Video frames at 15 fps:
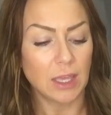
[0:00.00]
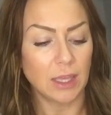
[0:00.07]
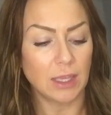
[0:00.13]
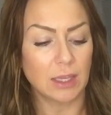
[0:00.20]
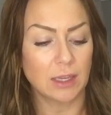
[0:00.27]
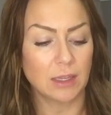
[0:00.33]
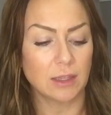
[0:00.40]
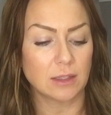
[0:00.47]

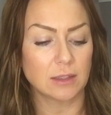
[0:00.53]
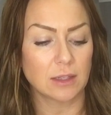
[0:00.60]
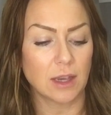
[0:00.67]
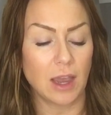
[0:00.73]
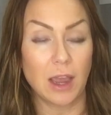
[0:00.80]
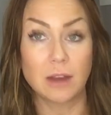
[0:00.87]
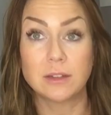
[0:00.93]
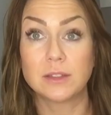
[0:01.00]
and
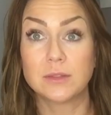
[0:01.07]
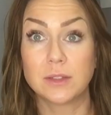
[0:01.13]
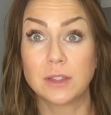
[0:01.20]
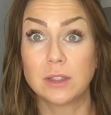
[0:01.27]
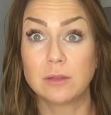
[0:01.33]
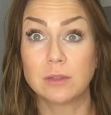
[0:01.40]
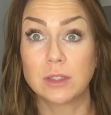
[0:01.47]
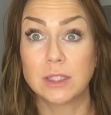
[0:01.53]
I was
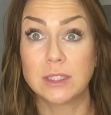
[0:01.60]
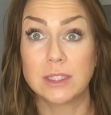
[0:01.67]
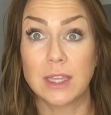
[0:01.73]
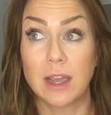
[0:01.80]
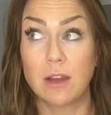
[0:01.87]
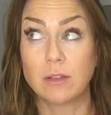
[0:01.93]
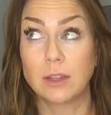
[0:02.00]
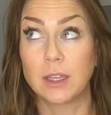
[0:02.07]
feeling really
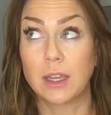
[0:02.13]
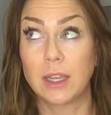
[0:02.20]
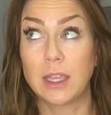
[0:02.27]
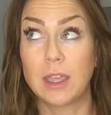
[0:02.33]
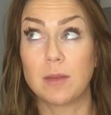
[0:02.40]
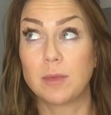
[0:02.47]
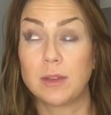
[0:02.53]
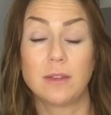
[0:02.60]
down, like I
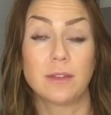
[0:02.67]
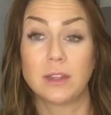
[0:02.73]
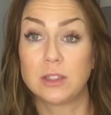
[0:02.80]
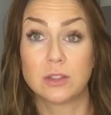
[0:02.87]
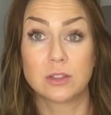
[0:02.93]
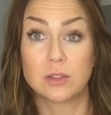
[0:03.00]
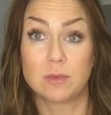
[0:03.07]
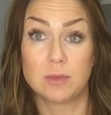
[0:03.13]
can't believe I
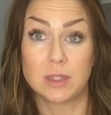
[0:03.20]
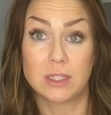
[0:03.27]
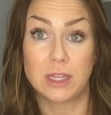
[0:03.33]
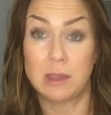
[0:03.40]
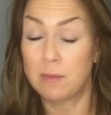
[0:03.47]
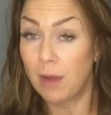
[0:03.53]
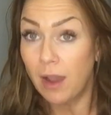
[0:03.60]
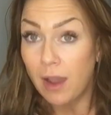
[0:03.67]
took so much
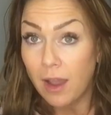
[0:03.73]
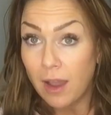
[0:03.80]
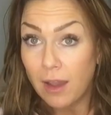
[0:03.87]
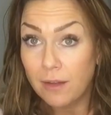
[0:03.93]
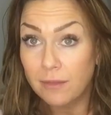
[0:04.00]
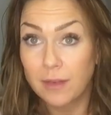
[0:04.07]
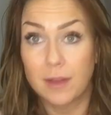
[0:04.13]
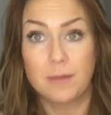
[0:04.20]
time
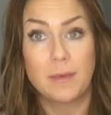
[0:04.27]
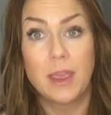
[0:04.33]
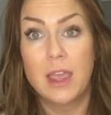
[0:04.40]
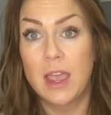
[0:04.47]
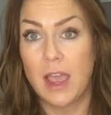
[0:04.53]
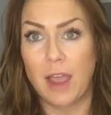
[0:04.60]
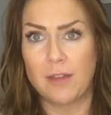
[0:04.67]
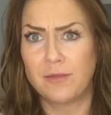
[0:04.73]
off.
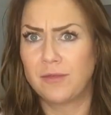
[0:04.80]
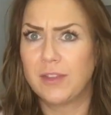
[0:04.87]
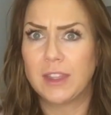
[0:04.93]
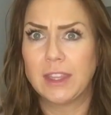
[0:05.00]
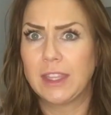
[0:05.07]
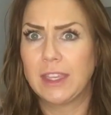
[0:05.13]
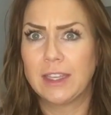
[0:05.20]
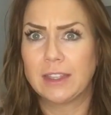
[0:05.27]
I'm
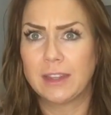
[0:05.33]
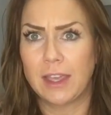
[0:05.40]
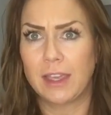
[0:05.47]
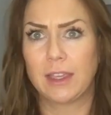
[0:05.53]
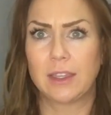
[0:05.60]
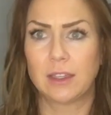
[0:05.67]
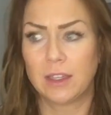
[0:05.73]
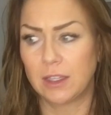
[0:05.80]
feeling
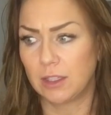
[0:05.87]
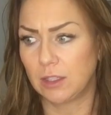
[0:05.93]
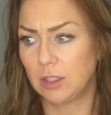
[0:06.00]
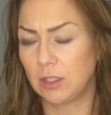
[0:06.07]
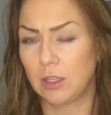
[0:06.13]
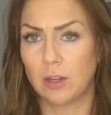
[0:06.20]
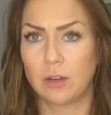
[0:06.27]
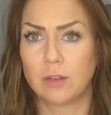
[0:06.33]
like,
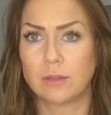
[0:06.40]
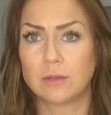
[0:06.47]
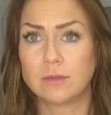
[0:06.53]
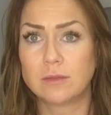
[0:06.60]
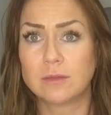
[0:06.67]
you know,